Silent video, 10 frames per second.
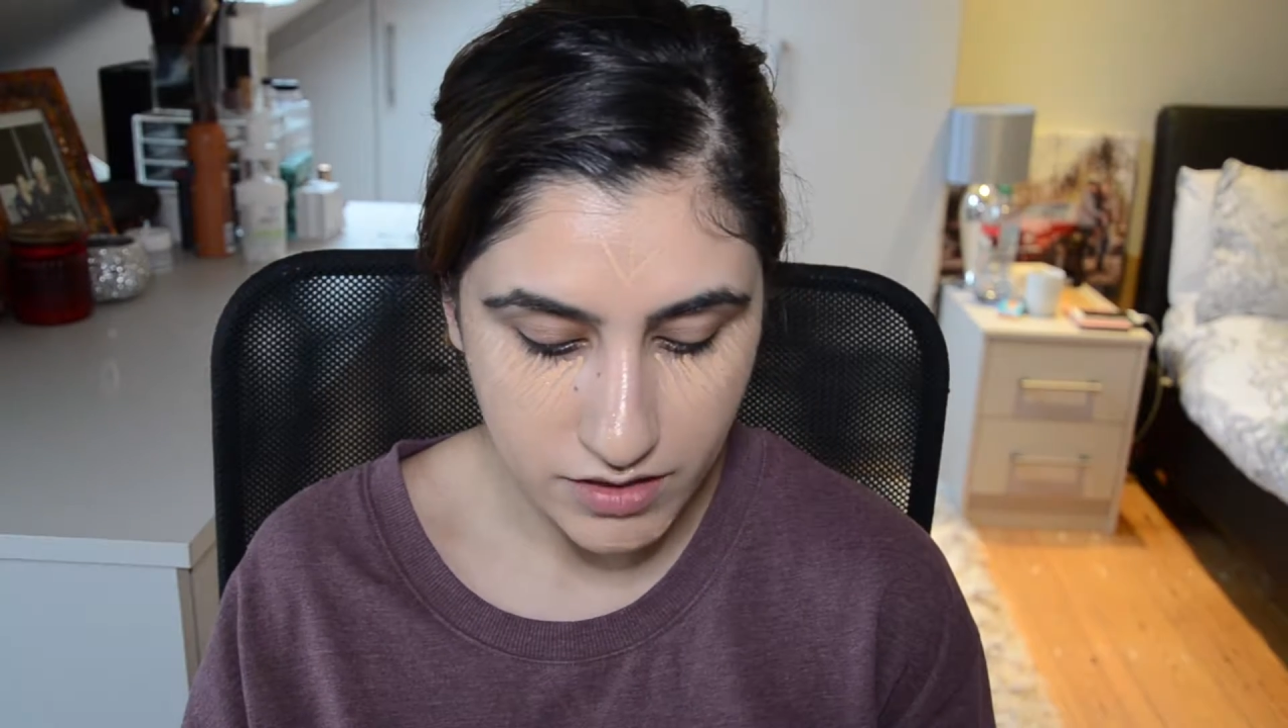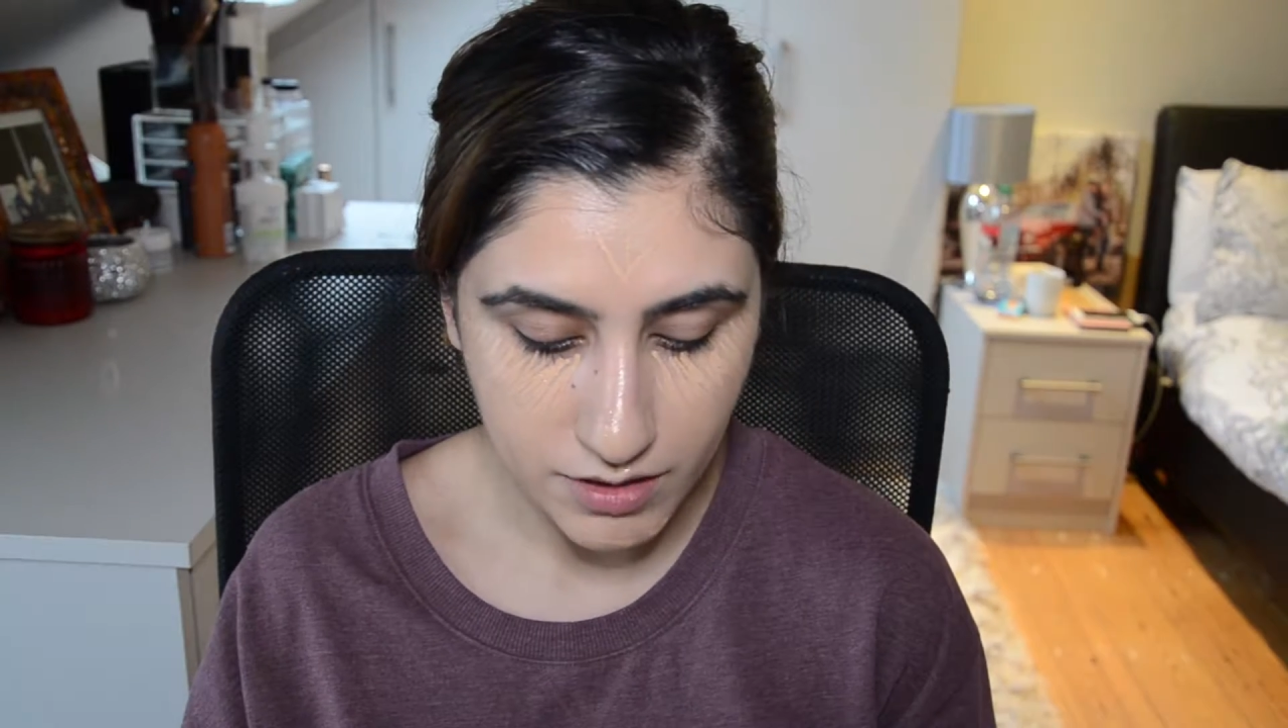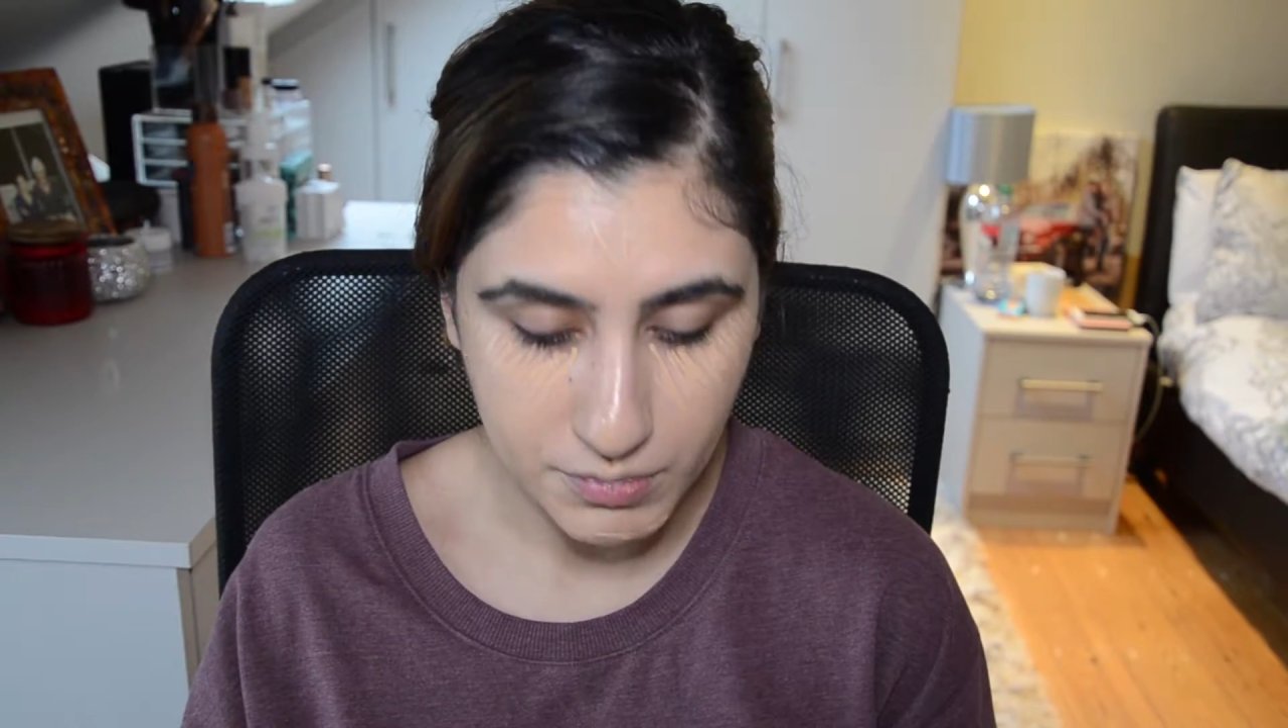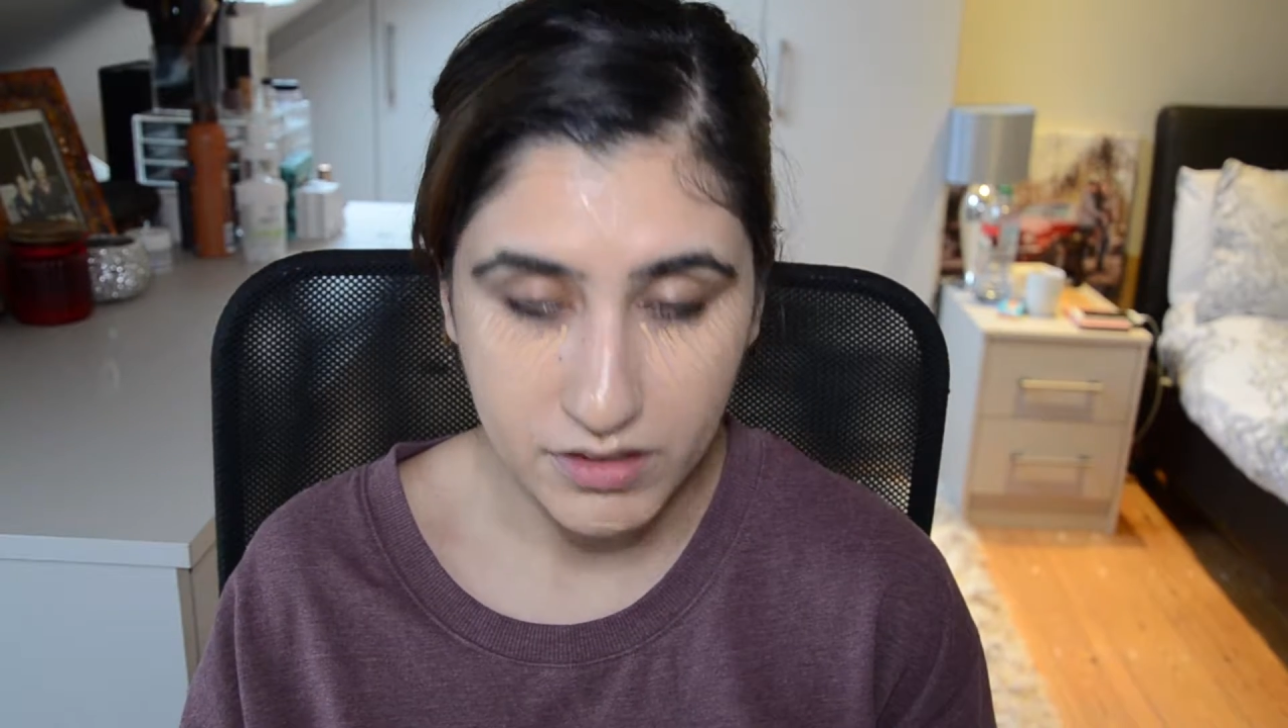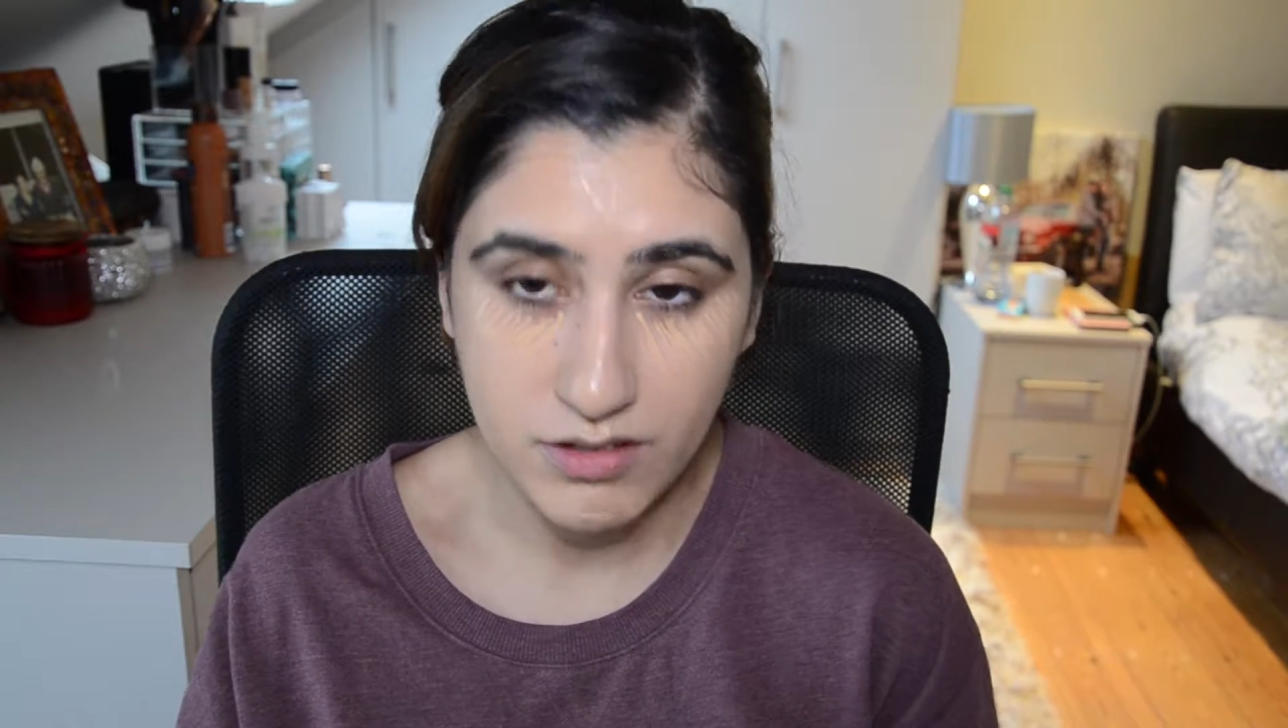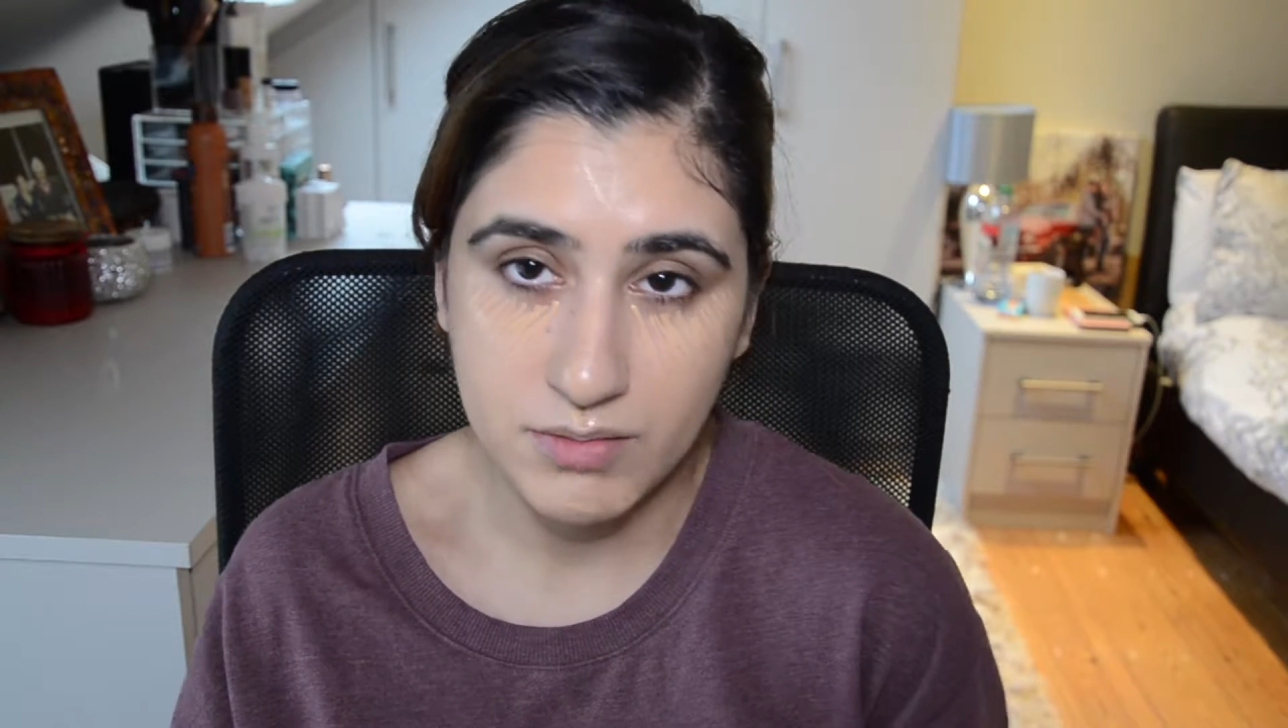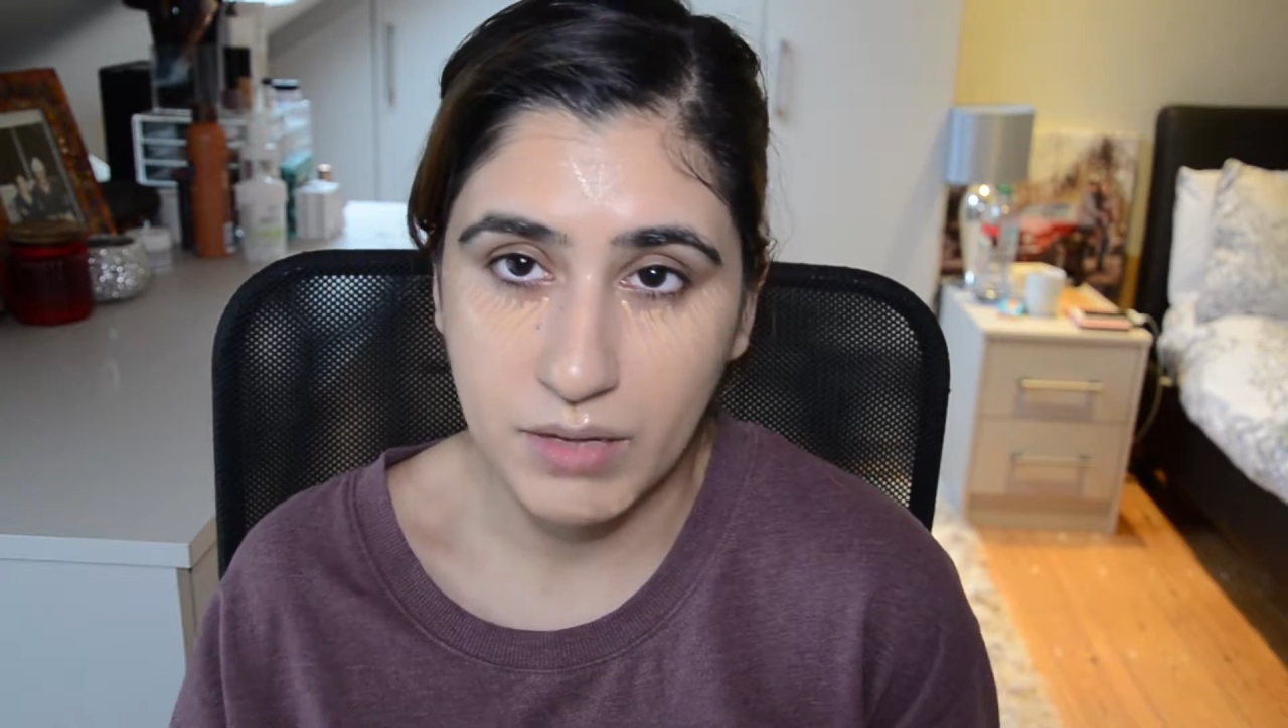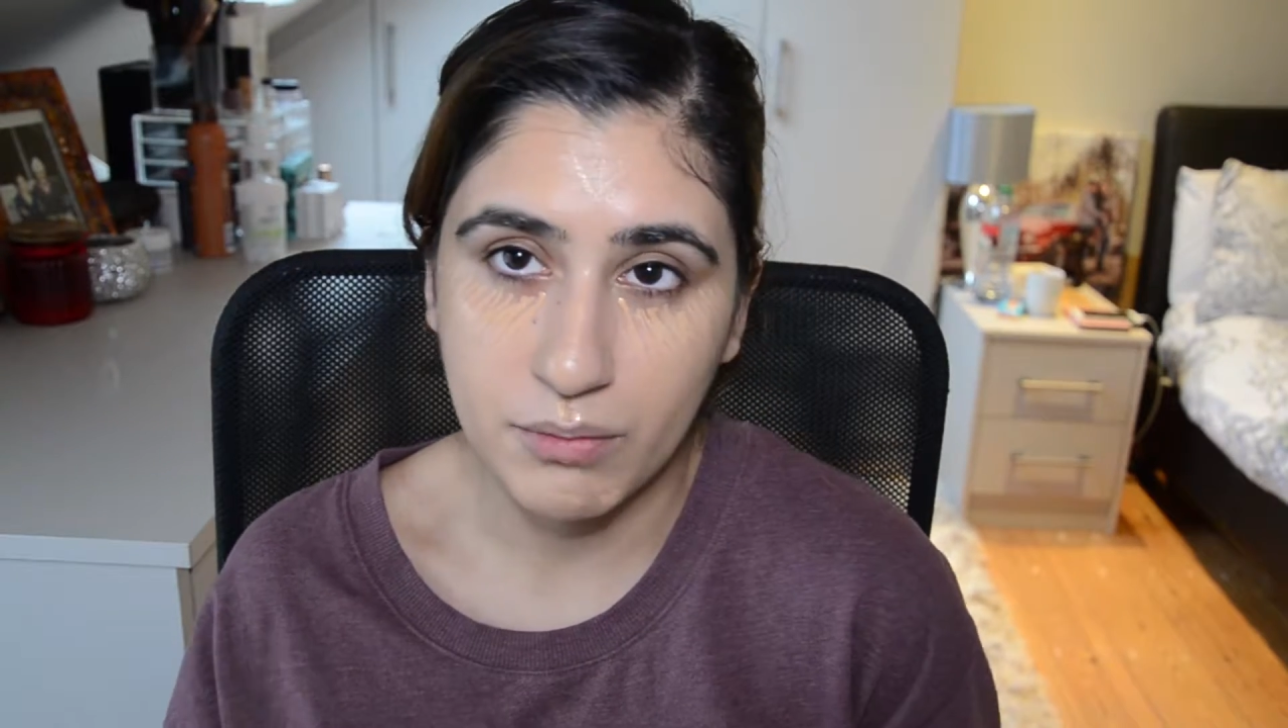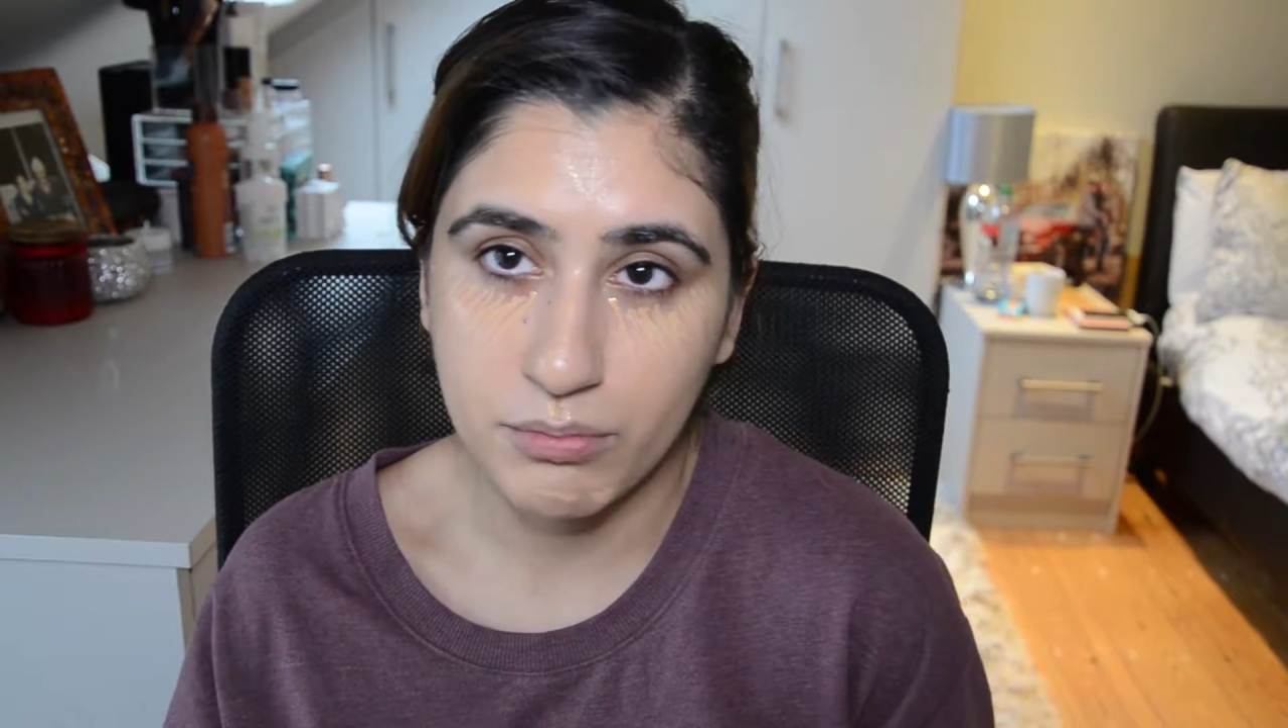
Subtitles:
I mean, those are my